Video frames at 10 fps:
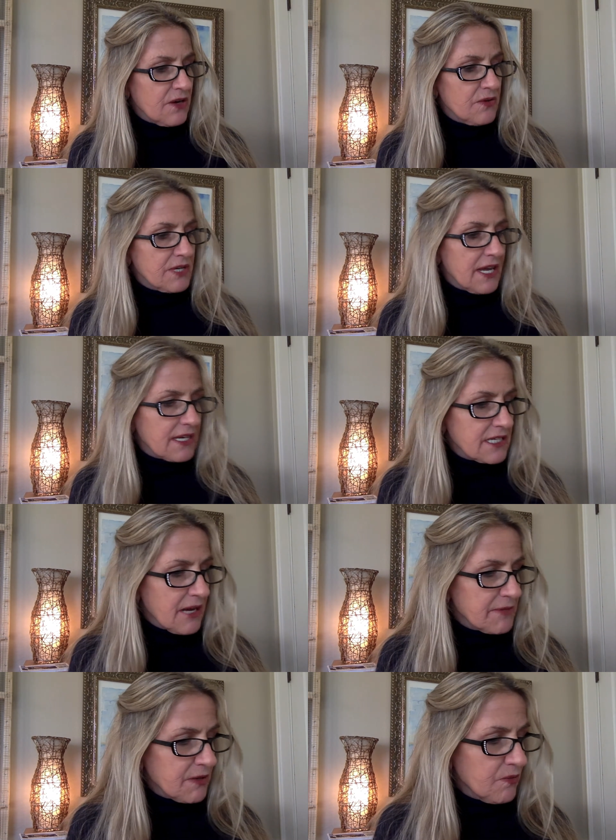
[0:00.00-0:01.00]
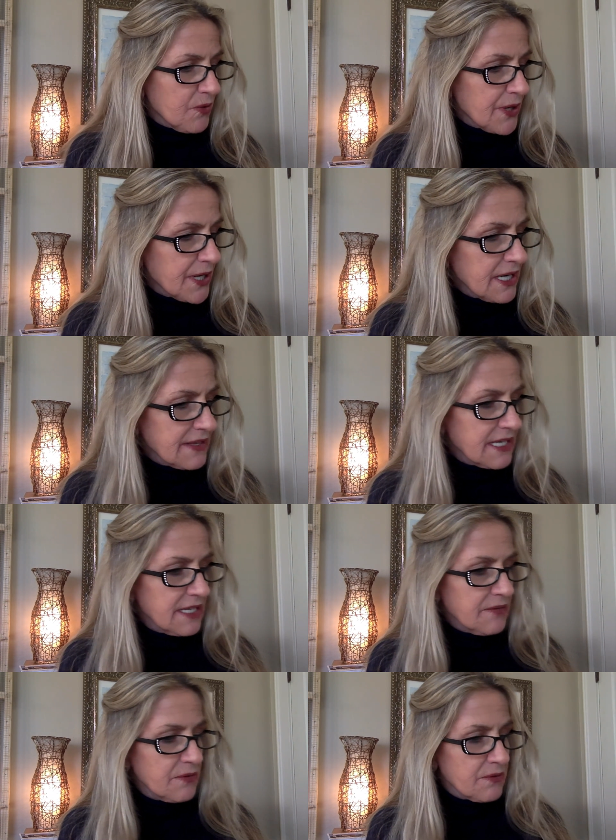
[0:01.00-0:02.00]
own economic war that
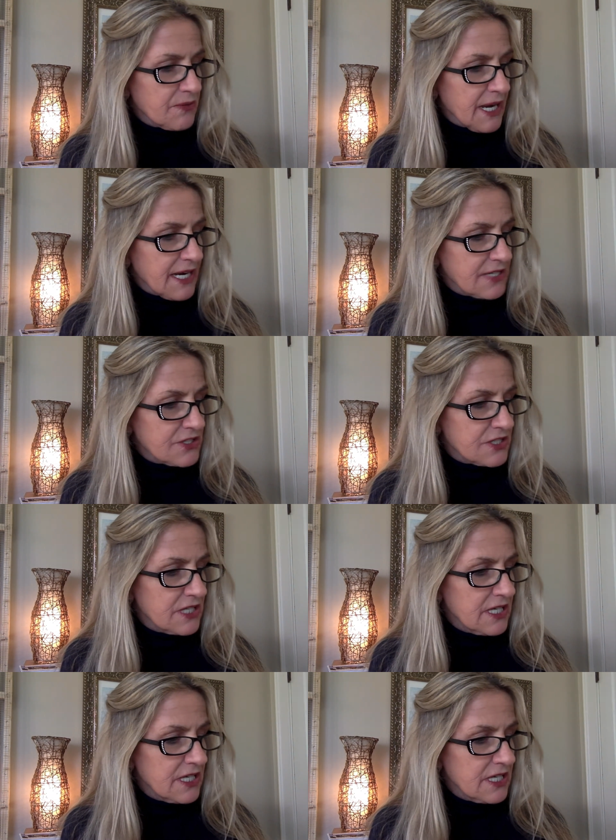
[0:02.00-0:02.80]
he will wage